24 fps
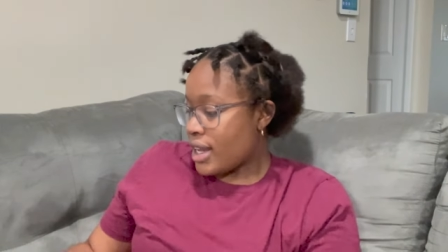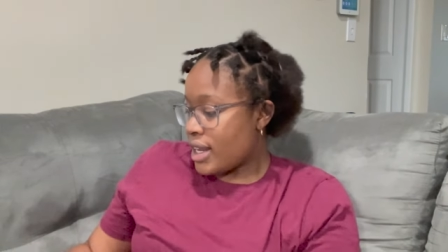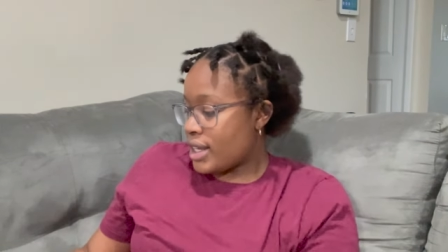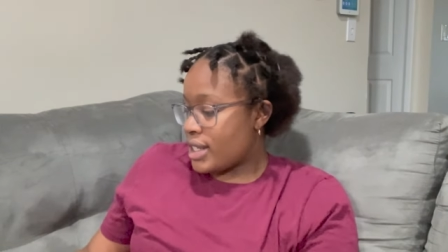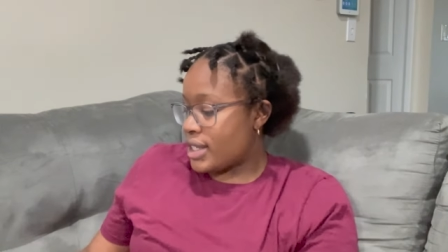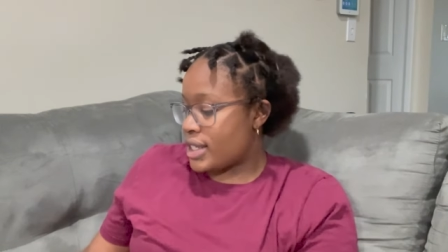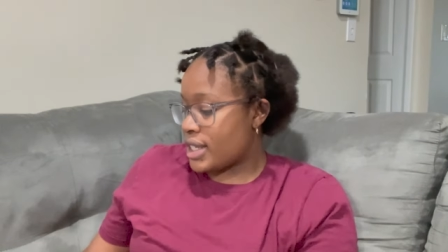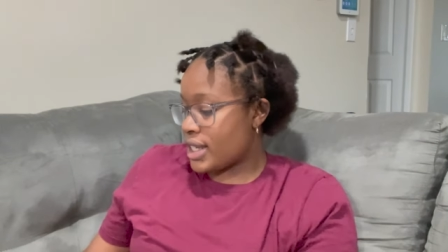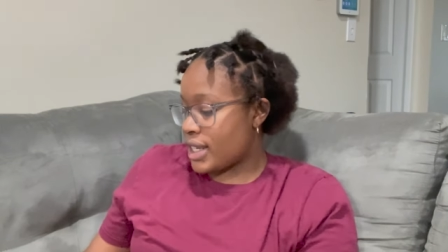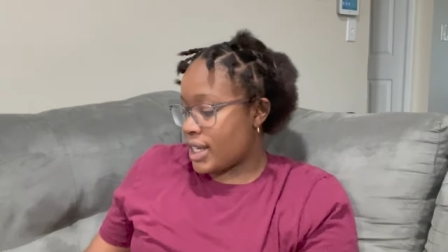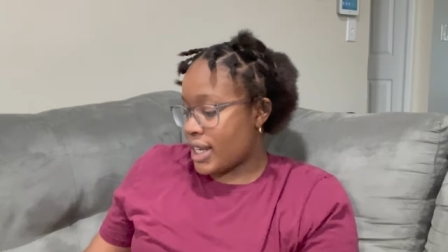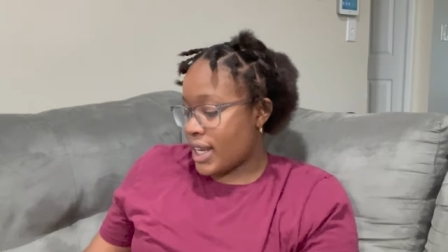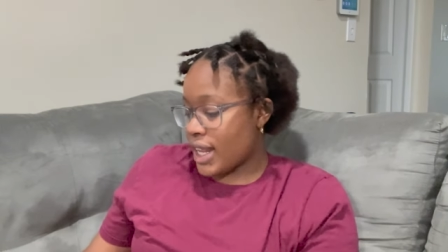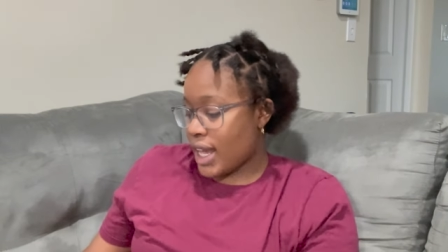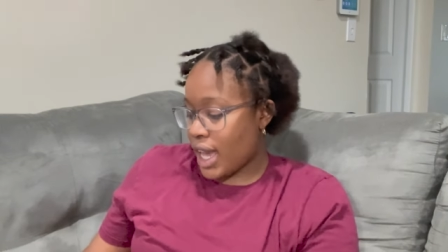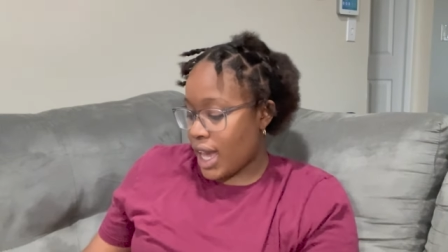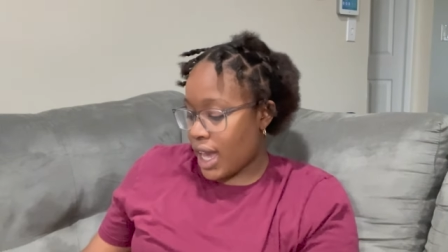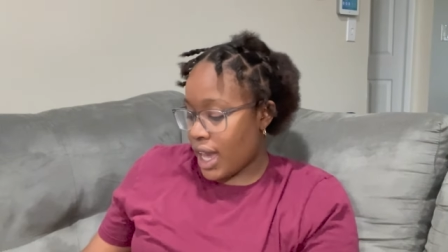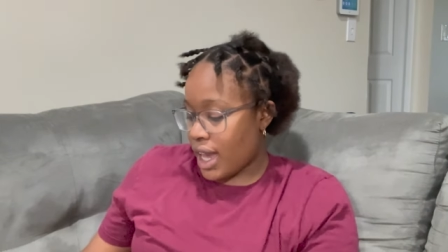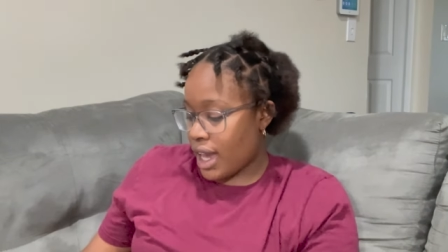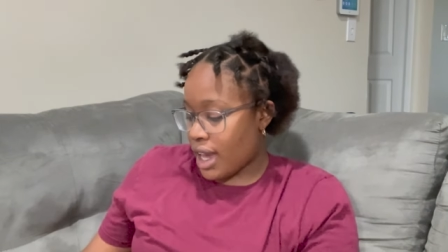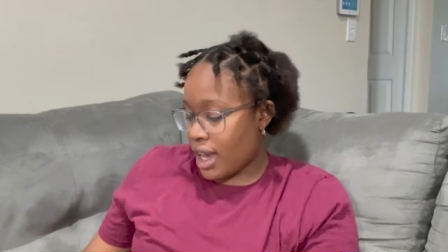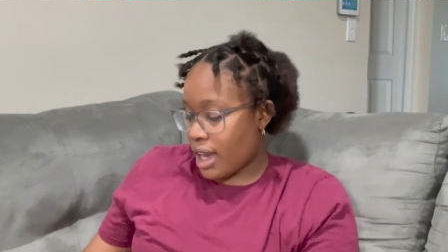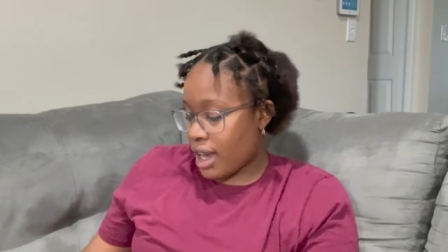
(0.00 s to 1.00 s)

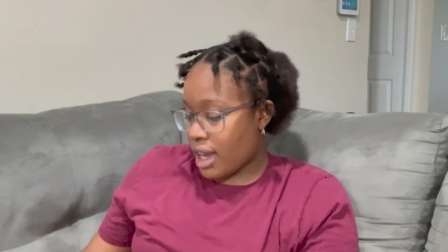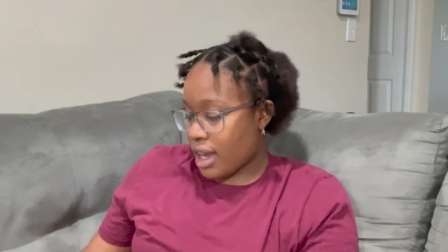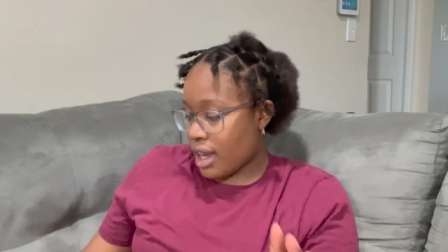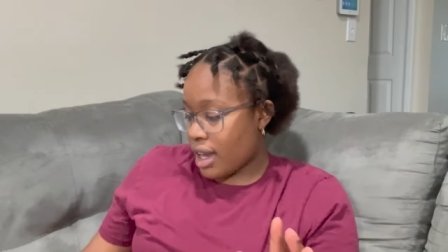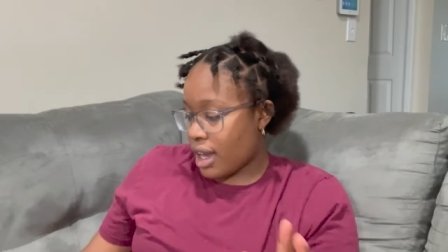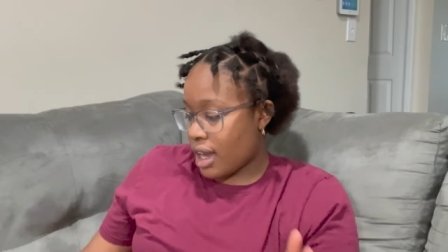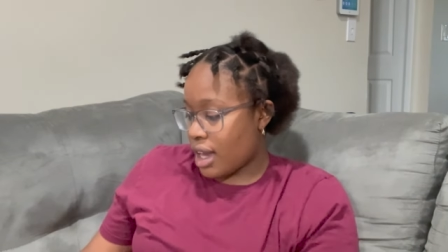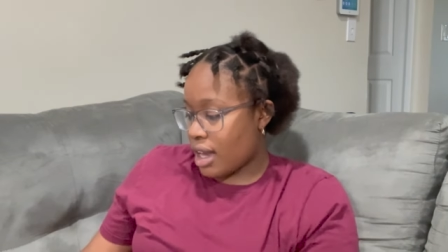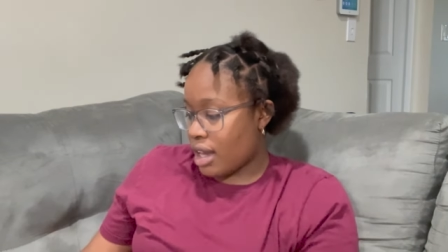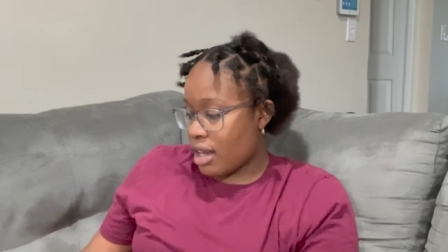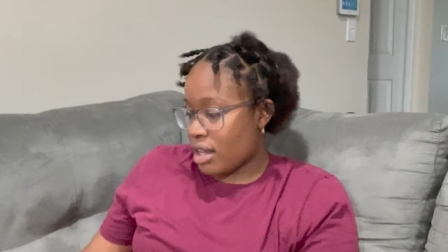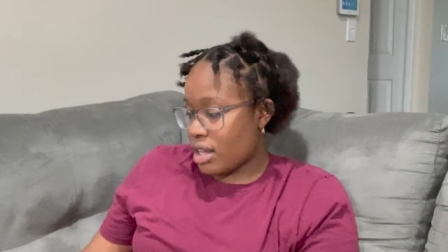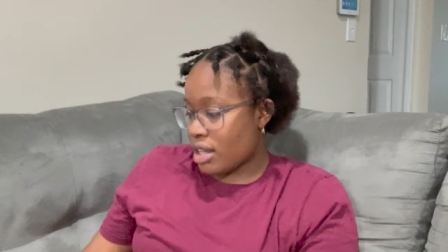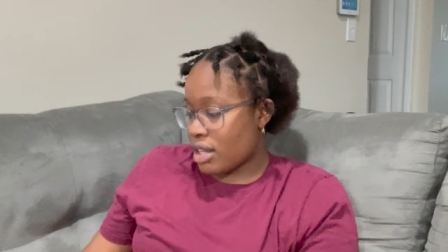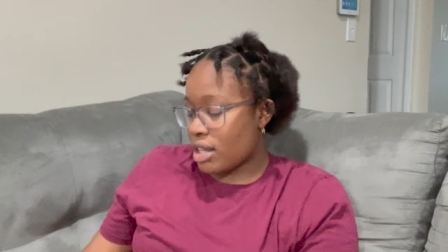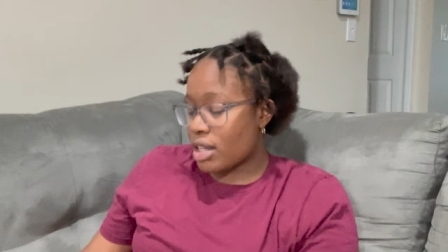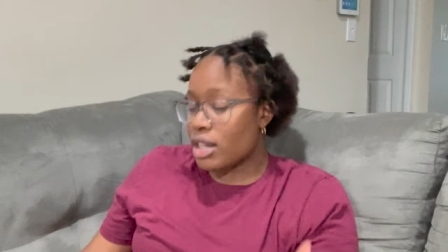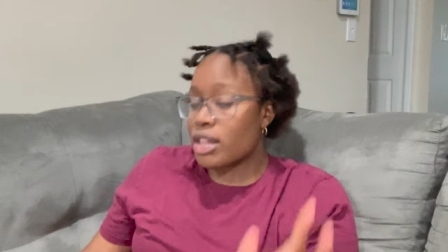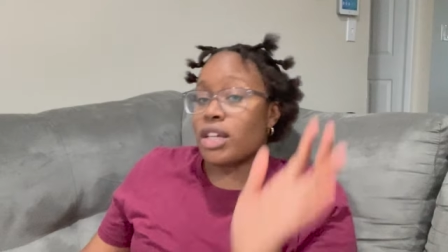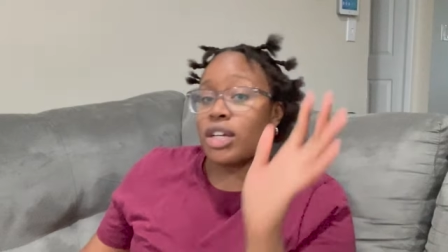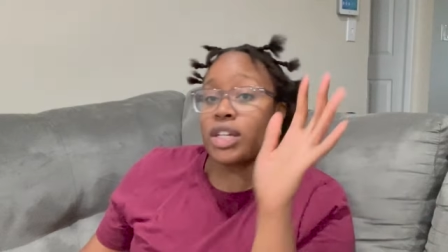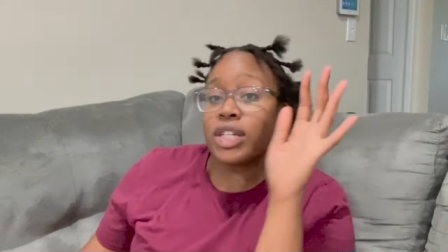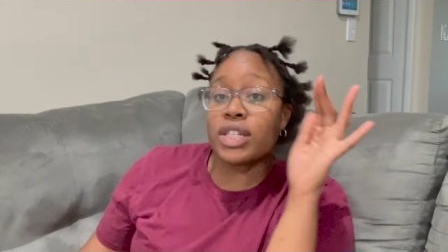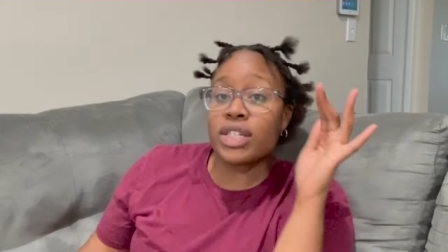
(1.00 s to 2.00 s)
Today, and
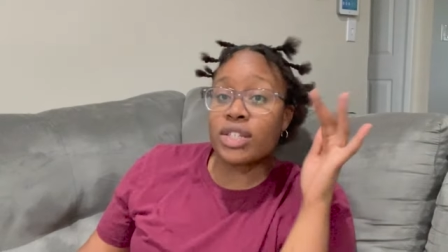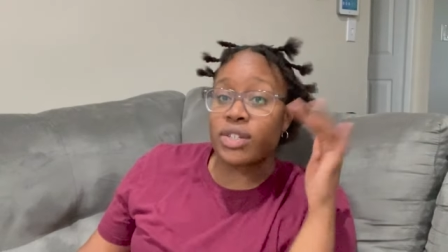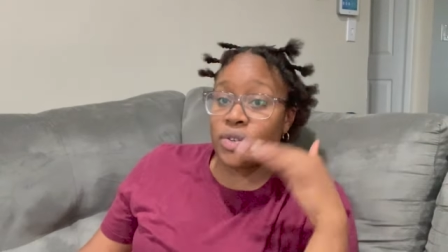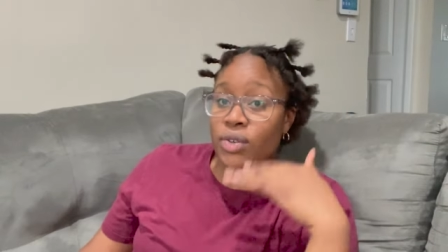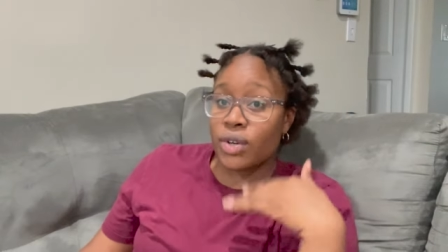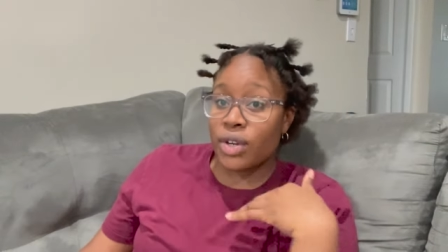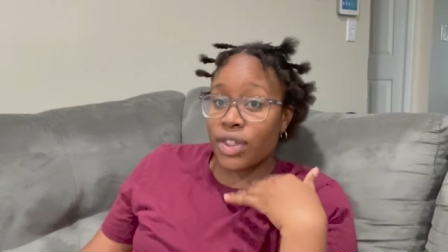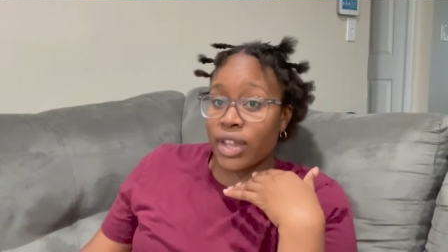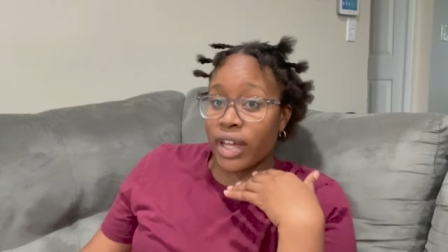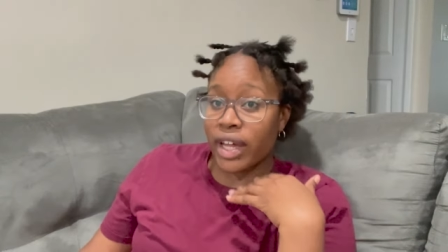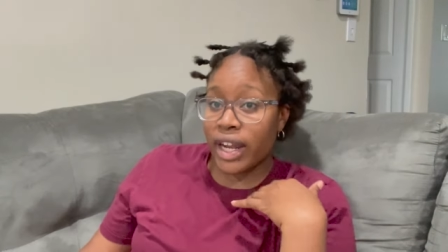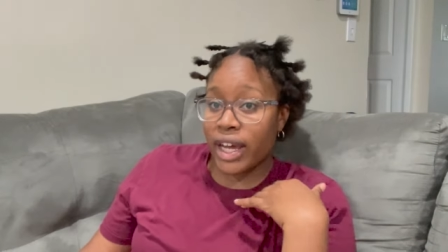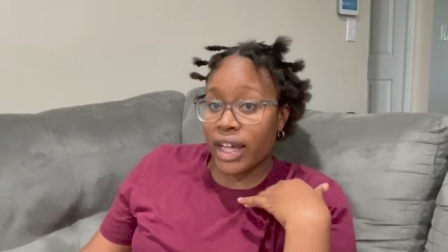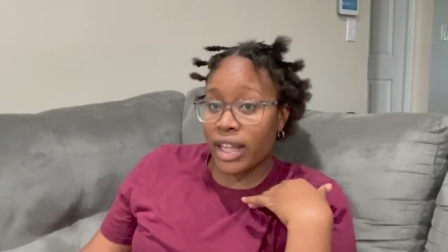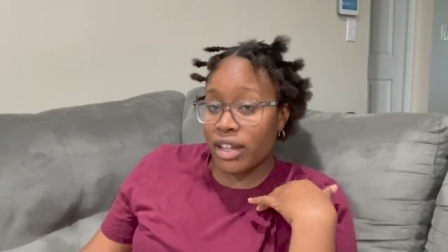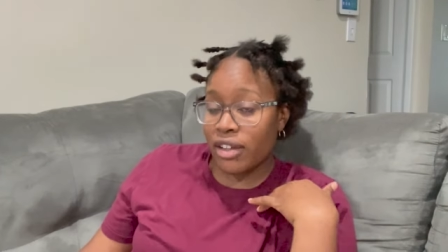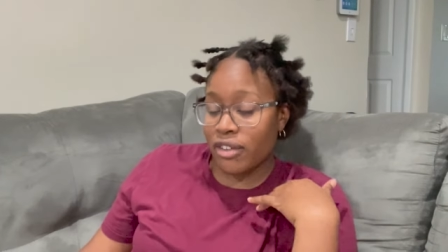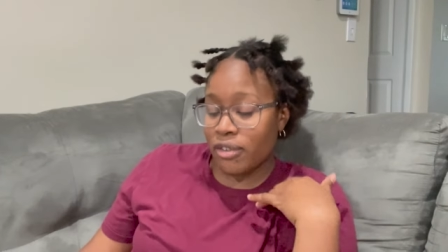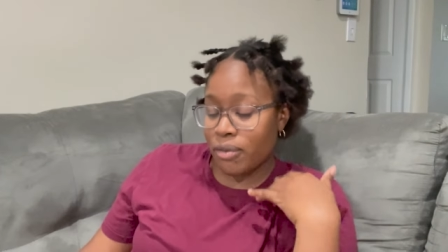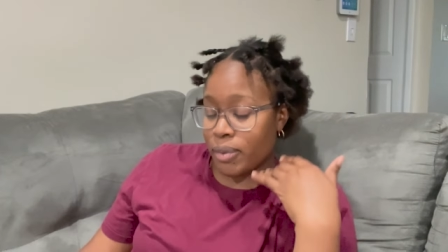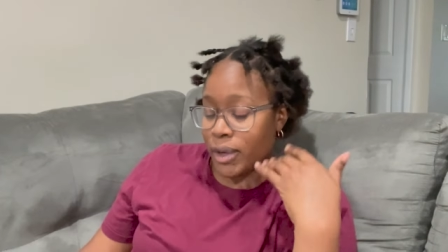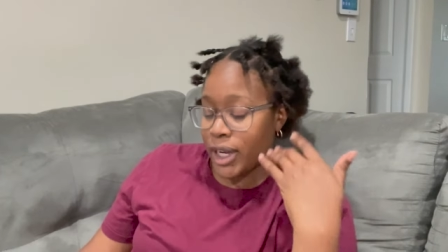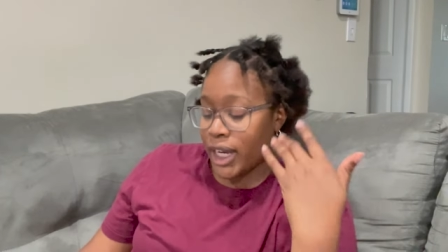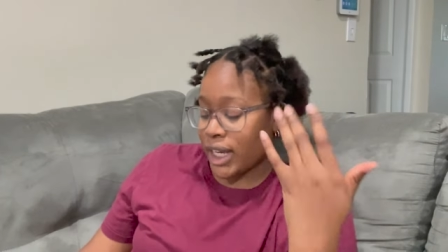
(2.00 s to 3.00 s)
the store that I
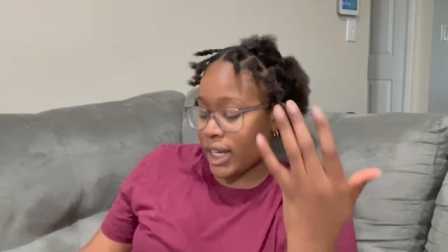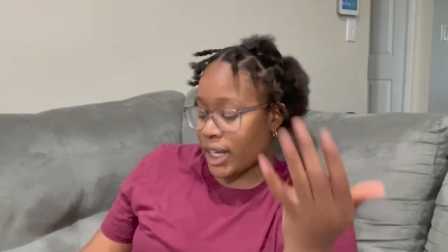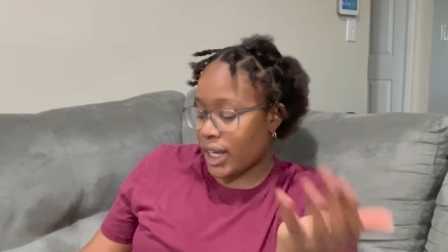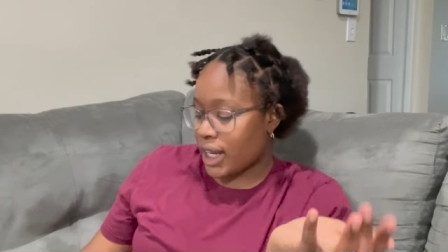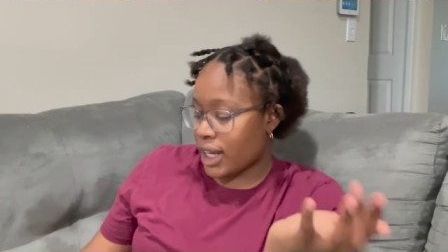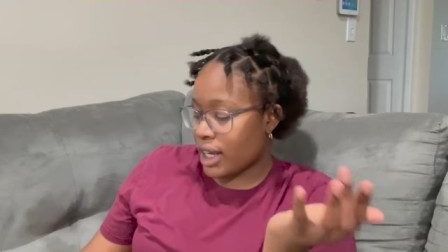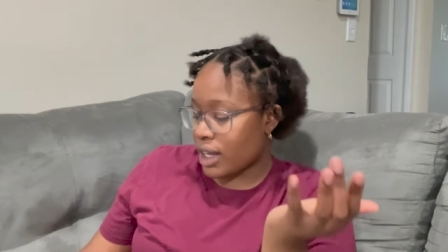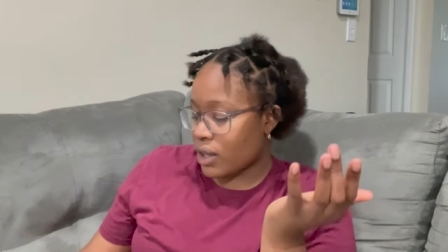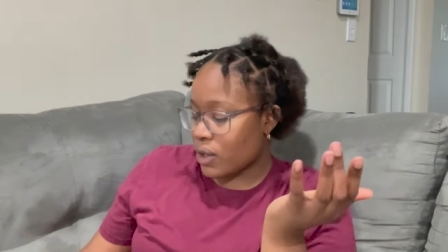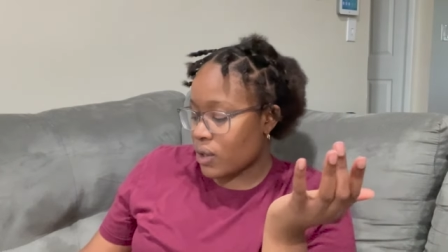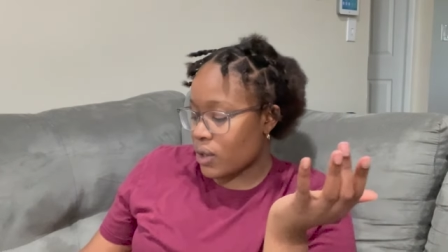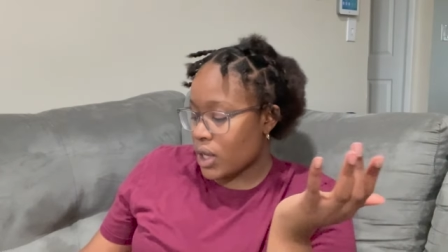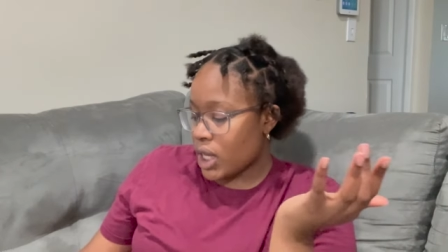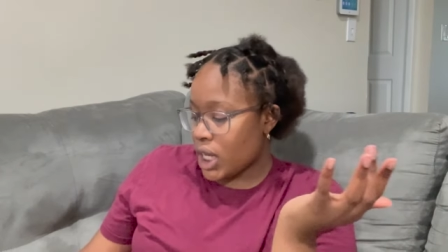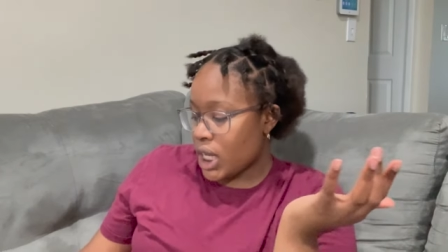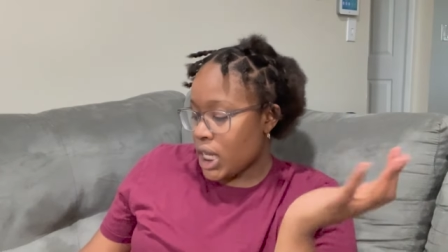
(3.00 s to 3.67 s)
live by now